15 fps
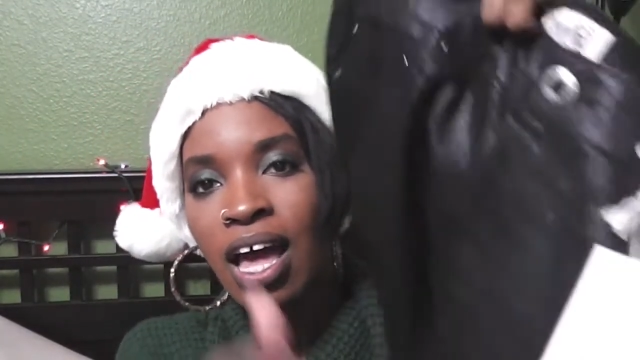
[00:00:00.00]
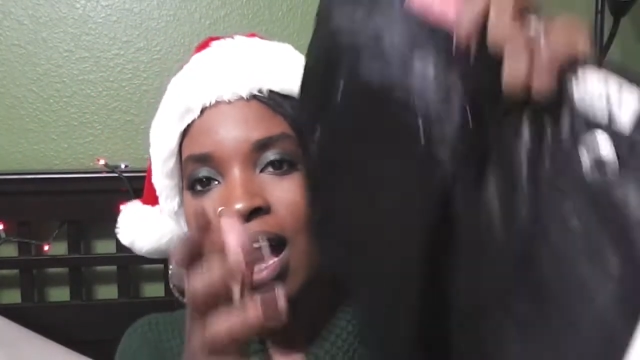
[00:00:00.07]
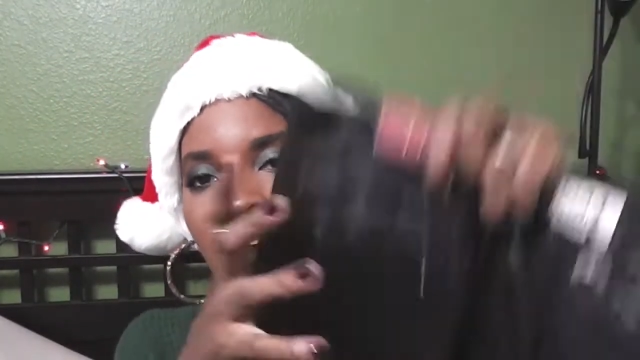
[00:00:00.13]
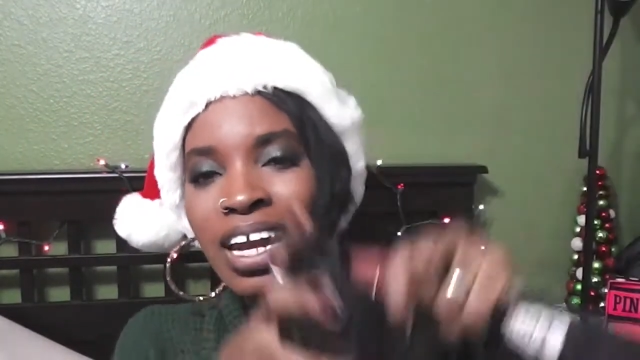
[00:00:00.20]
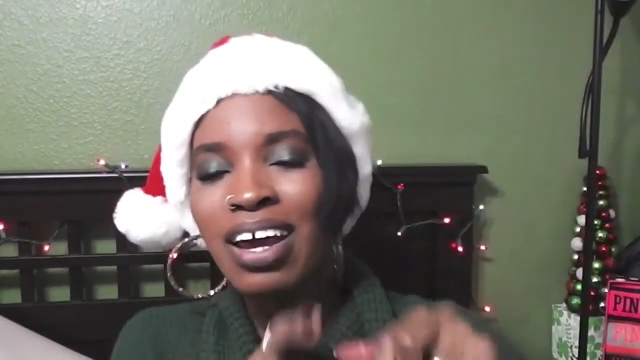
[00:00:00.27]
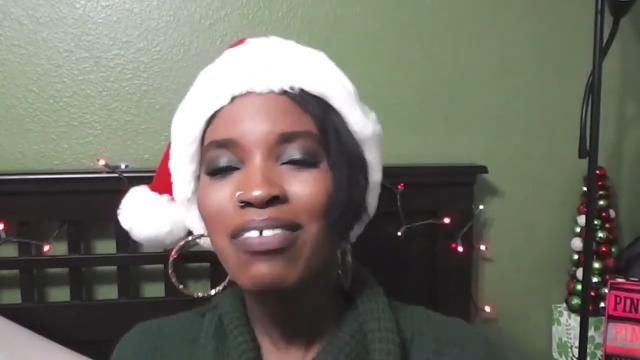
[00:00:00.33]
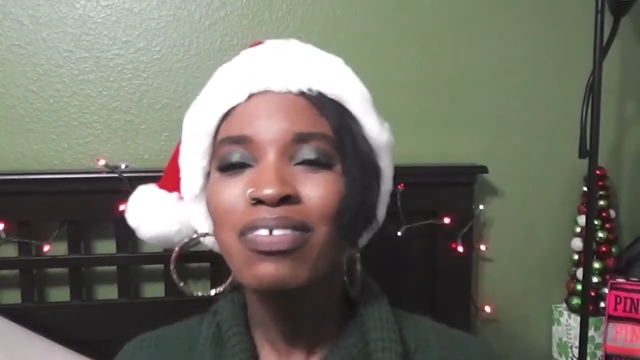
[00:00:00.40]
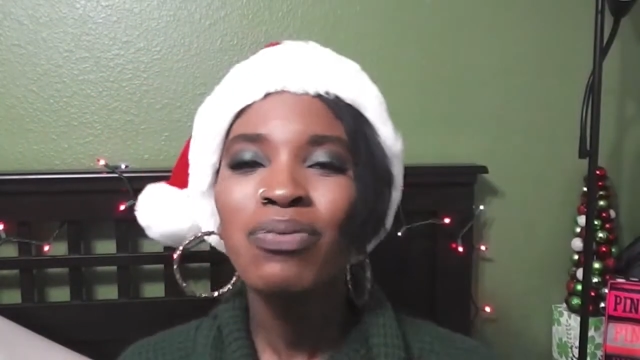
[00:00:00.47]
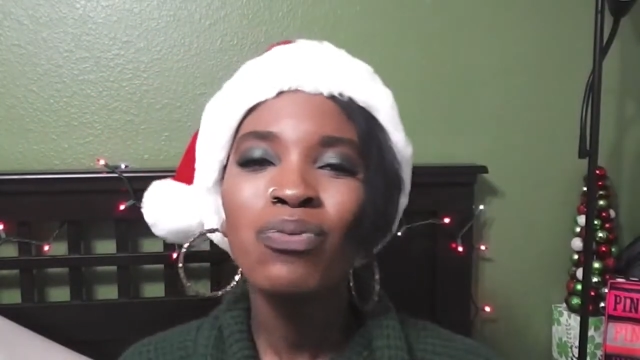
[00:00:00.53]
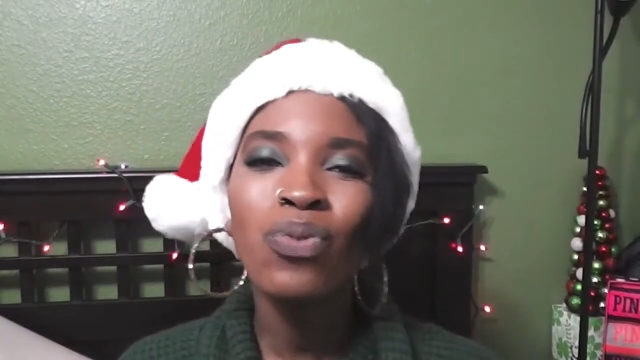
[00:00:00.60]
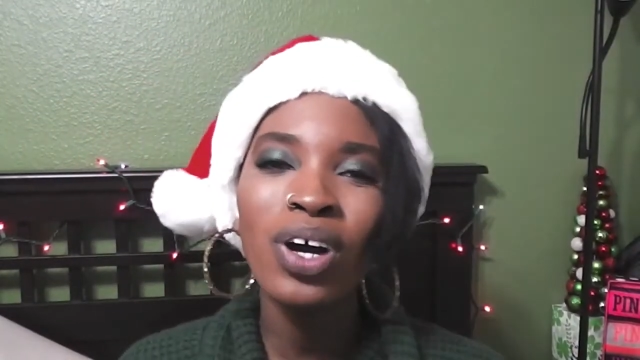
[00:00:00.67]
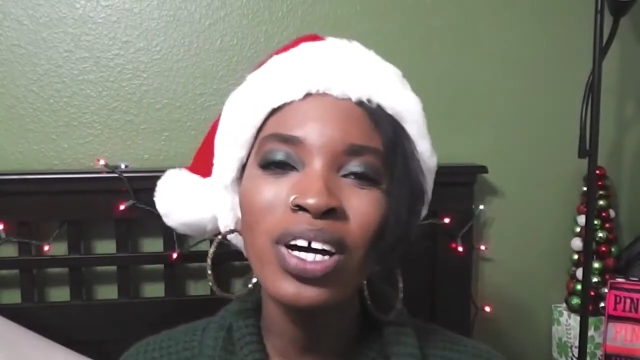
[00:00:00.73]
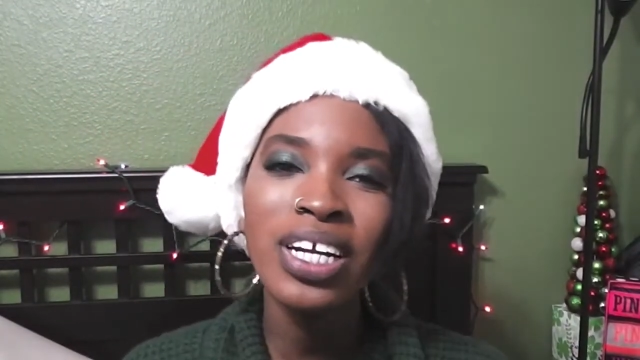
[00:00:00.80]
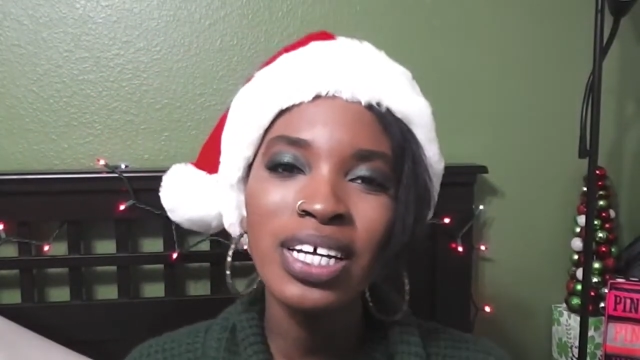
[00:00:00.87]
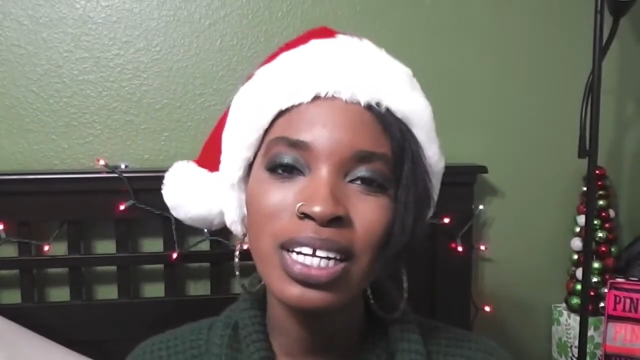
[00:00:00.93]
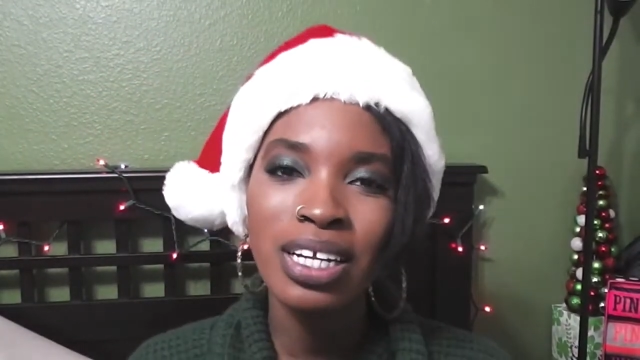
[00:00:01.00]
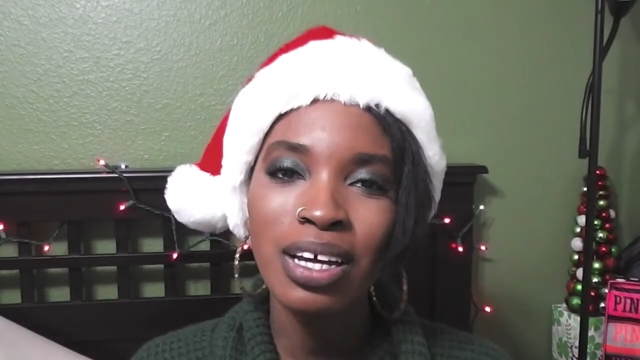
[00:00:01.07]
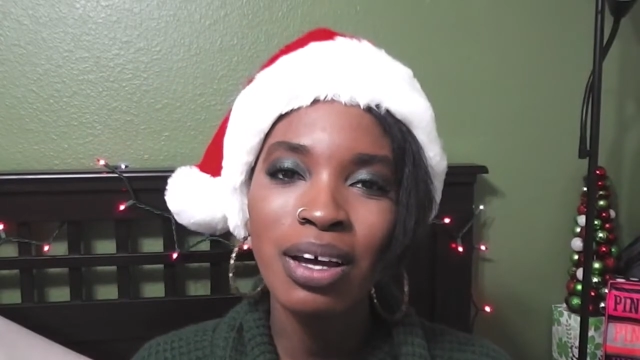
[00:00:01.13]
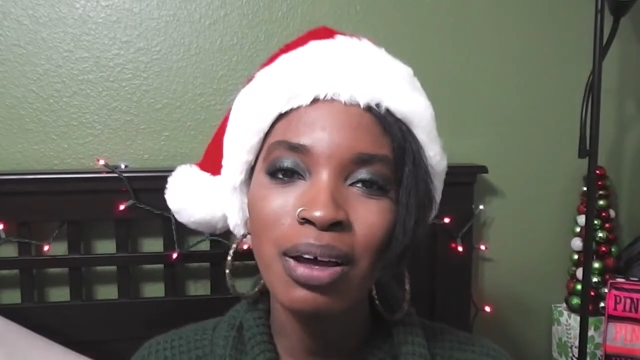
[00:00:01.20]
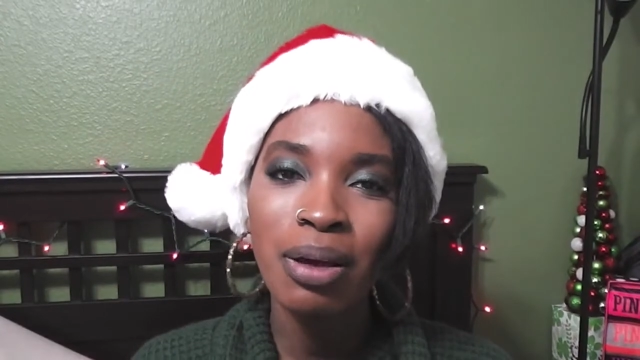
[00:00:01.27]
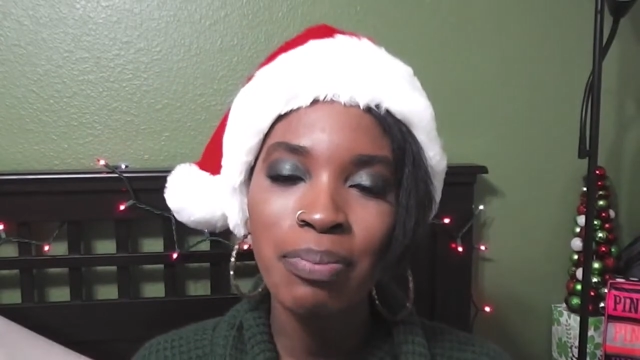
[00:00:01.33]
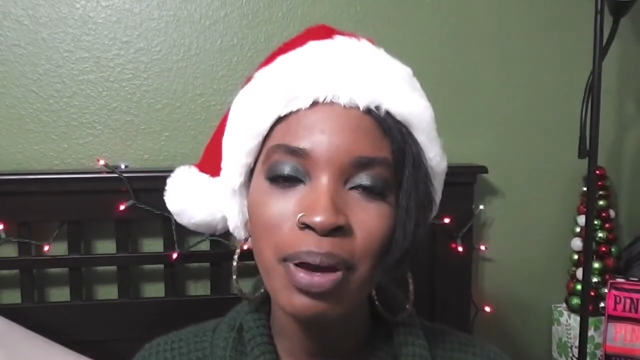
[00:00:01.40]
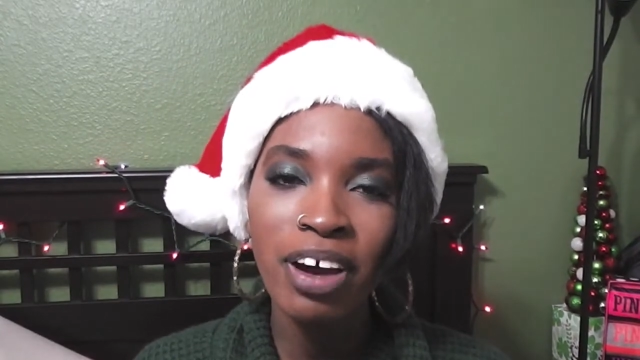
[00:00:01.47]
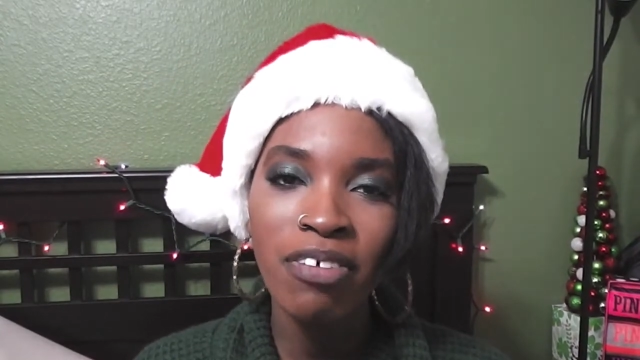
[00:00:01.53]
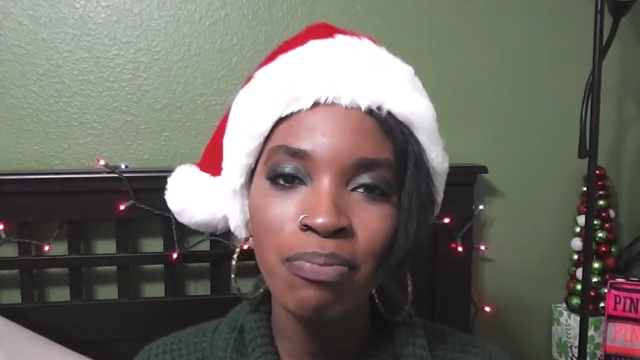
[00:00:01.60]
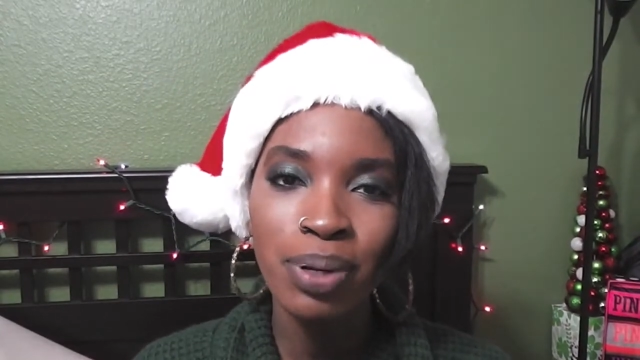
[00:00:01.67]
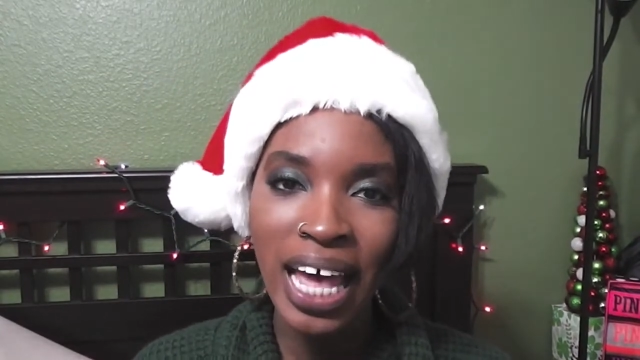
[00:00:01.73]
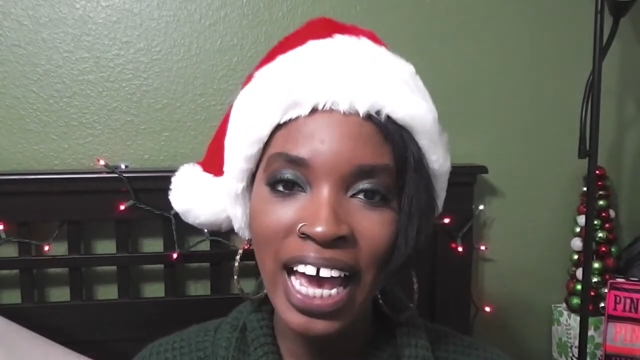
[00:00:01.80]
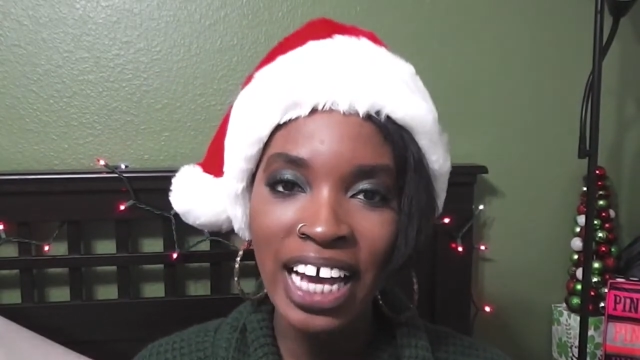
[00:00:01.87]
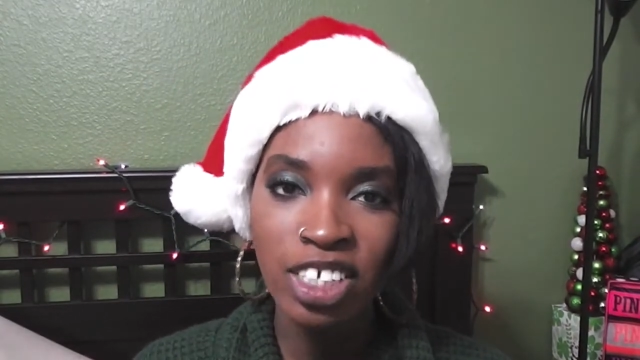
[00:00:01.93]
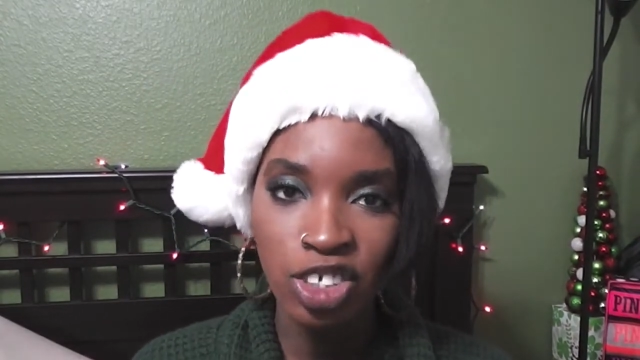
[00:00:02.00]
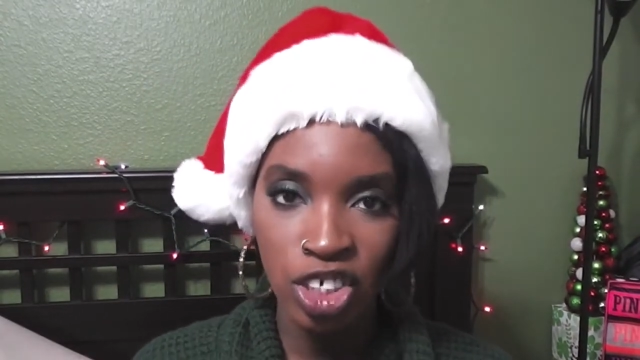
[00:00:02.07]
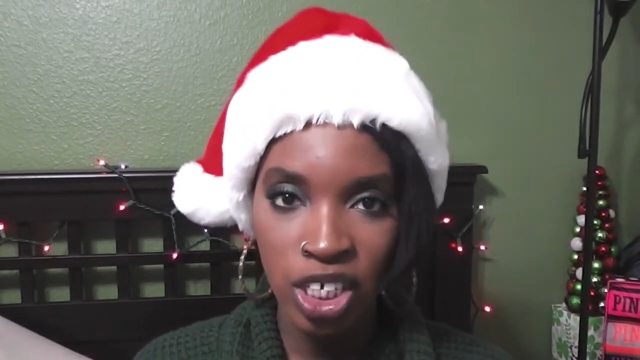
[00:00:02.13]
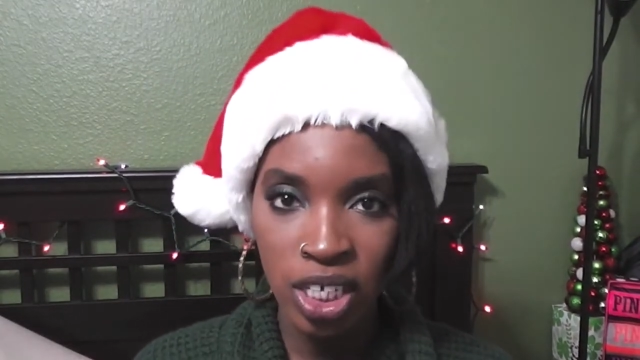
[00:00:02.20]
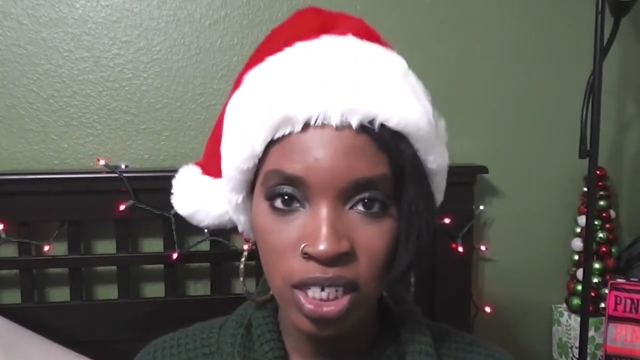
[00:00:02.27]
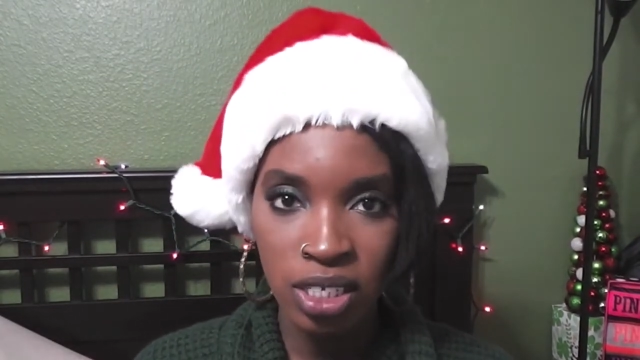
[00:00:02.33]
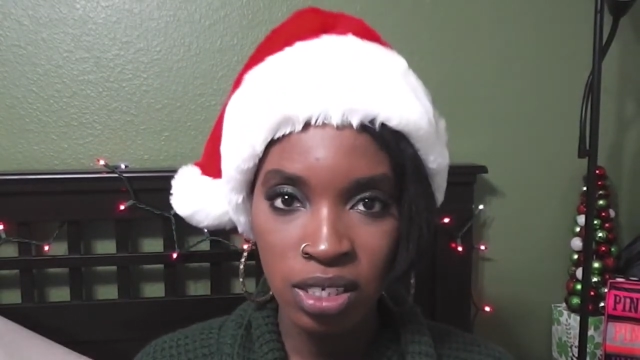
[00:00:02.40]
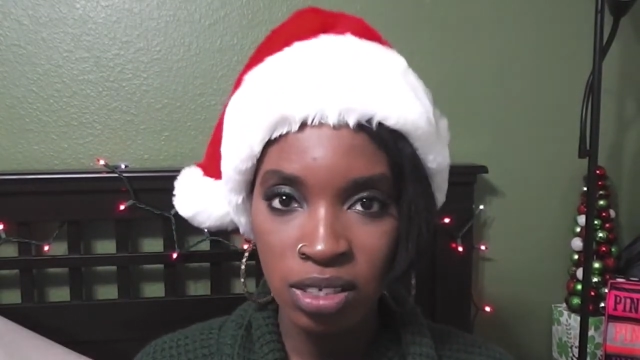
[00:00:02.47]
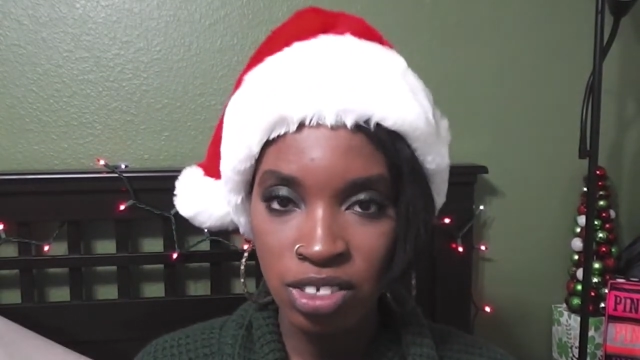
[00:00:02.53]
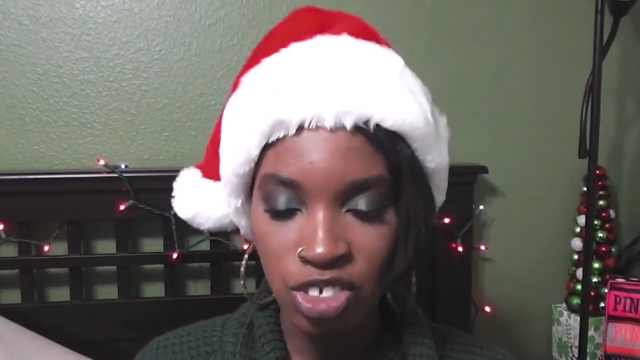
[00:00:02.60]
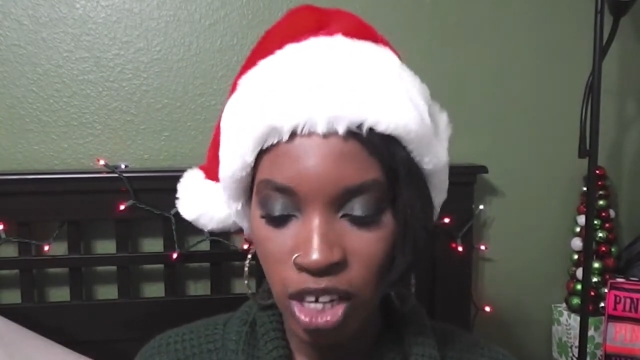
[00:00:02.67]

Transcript: And I've wanted a pair of black jeans,